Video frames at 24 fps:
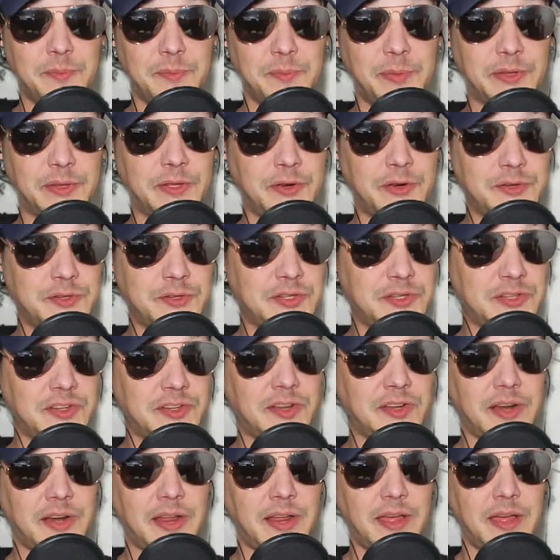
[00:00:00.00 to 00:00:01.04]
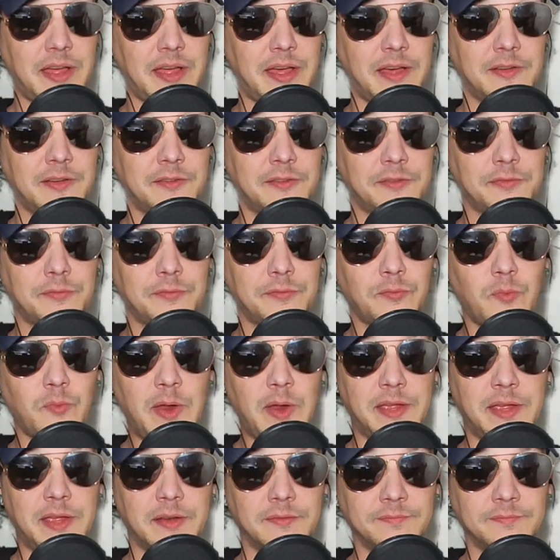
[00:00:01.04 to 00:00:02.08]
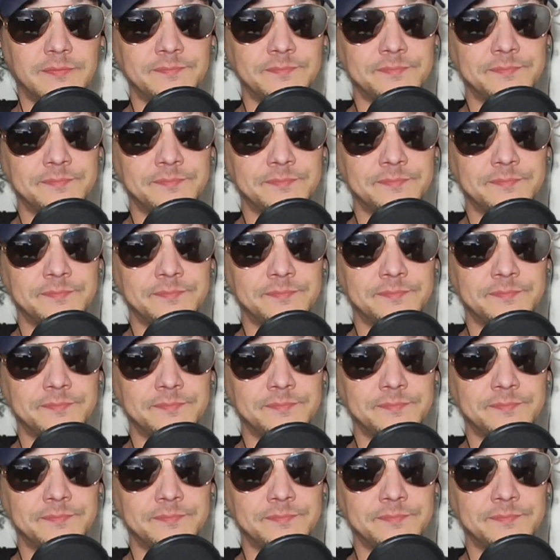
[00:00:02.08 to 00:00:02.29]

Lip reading: but they're just going to have Reagan,